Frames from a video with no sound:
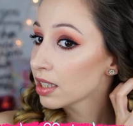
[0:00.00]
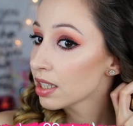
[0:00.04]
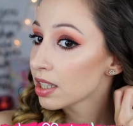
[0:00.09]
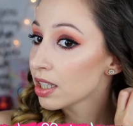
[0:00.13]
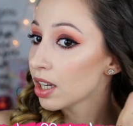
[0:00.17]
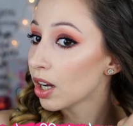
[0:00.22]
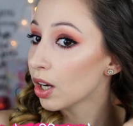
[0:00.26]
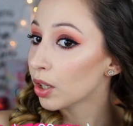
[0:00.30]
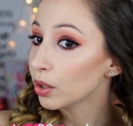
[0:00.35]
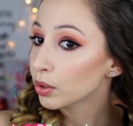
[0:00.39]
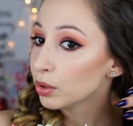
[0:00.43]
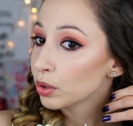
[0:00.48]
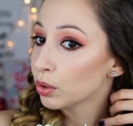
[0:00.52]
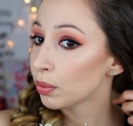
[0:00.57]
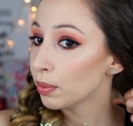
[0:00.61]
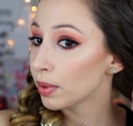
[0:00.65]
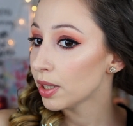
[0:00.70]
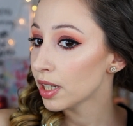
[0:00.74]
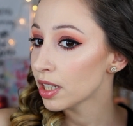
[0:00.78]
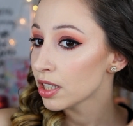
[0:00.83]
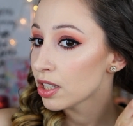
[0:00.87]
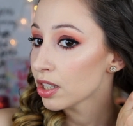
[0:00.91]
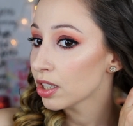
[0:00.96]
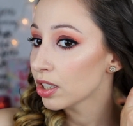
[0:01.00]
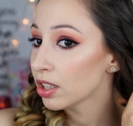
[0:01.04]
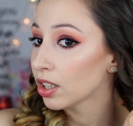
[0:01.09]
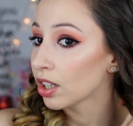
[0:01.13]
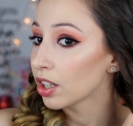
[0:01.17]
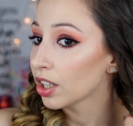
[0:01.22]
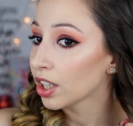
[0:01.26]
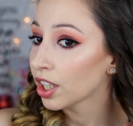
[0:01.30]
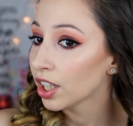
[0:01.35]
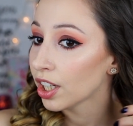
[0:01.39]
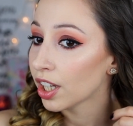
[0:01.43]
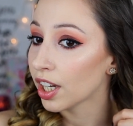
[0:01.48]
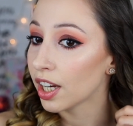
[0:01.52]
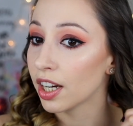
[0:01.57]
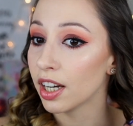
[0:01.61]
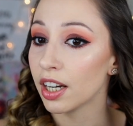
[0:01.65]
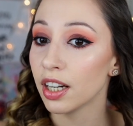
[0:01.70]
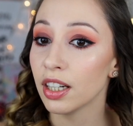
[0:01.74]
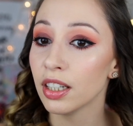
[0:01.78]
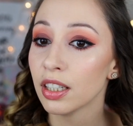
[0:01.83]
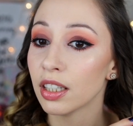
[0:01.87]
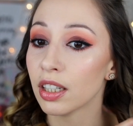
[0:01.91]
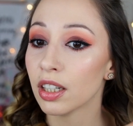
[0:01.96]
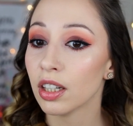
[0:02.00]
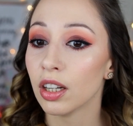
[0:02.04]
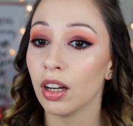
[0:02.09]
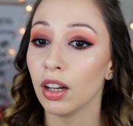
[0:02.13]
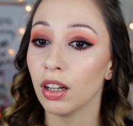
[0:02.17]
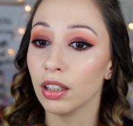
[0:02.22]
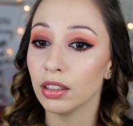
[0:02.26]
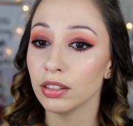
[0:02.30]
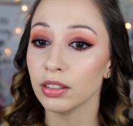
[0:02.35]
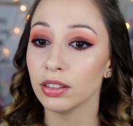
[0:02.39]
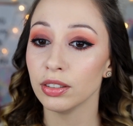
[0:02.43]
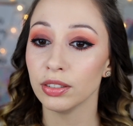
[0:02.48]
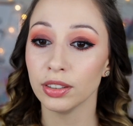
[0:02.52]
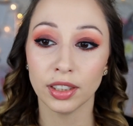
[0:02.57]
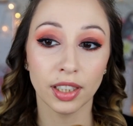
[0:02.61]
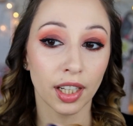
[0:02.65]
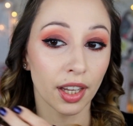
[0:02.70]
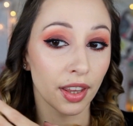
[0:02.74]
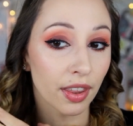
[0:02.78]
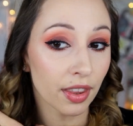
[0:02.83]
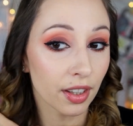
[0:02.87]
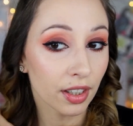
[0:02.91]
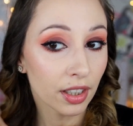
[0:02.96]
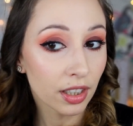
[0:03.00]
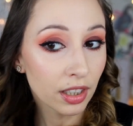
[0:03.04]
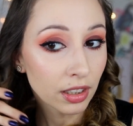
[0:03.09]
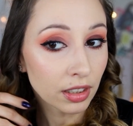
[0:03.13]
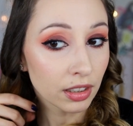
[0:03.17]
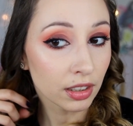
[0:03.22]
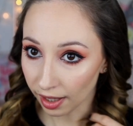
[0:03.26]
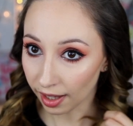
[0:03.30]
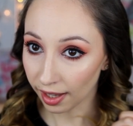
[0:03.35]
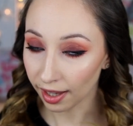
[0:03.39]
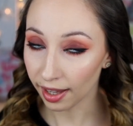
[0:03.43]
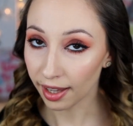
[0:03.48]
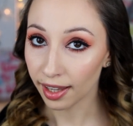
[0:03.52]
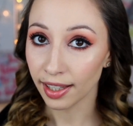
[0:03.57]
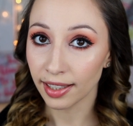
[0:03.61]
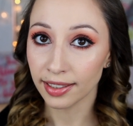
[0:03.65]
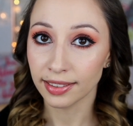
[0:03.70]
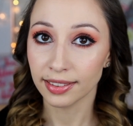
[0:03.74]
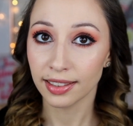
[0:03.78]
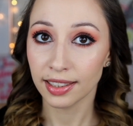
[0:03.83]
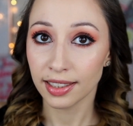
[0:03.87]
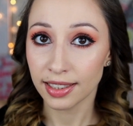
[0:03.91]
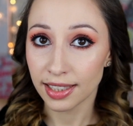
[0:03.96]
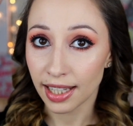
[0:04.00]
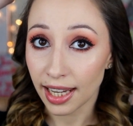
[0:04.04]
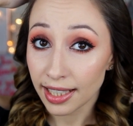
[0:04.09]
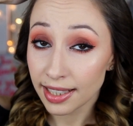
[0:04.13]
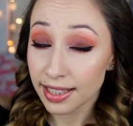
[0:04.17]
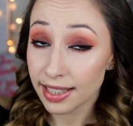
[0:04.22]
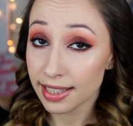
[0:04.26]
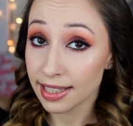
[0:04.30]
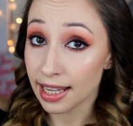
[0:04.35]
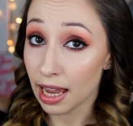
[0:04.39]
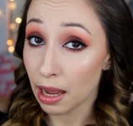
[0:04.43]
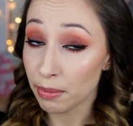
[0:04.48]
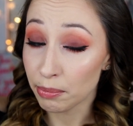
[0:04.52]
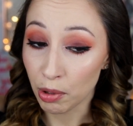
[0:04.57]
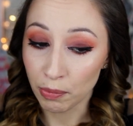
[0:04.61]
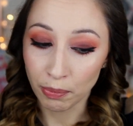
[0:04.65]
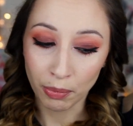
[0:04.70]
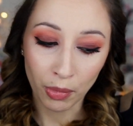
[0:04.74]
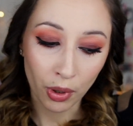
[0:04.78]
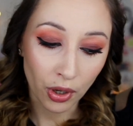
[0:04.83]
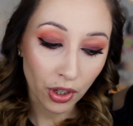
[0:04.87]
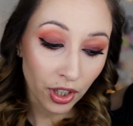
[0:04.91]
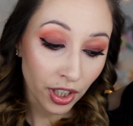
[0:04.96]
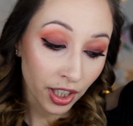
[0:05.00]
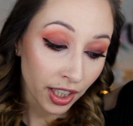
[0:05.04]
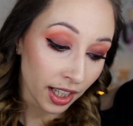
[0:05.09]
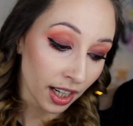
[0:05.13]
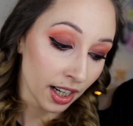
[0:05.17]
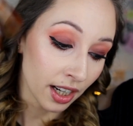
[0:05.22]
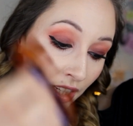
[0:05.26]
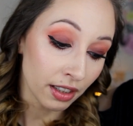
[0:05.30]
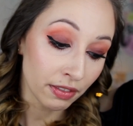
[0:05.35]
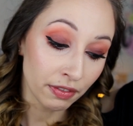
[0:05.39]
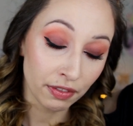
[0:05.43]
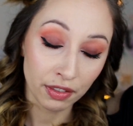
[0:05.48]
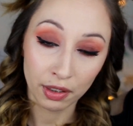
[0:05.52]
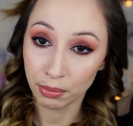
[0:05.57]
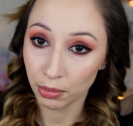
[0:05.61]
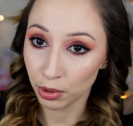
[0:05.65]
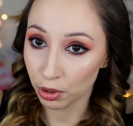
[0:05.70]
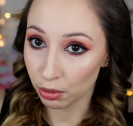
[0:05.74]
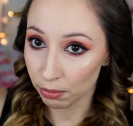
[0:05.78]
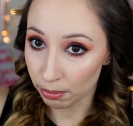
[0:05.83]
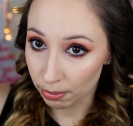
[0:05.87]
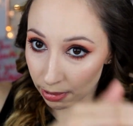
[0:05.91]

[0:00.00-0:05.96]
So twist your hair all together and take some more hair from your